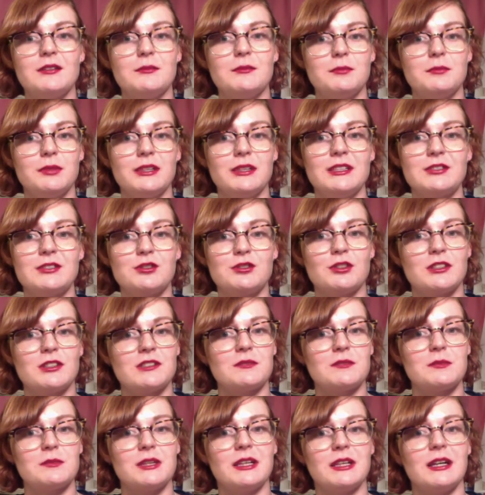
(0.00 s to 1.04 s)
Please trust
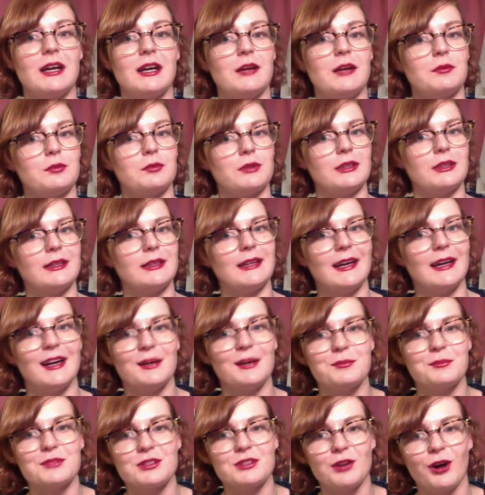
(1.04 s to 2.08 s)
me, I really
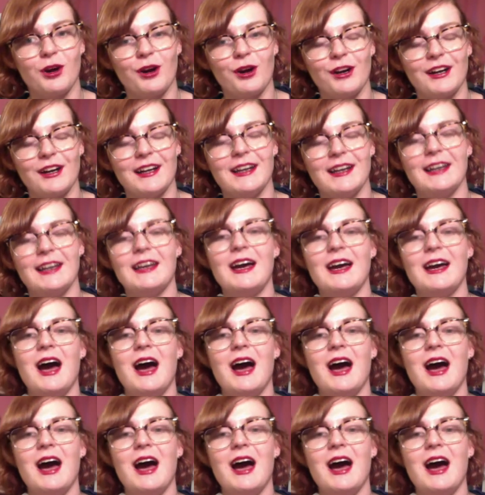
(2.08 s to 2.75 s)
am sorry.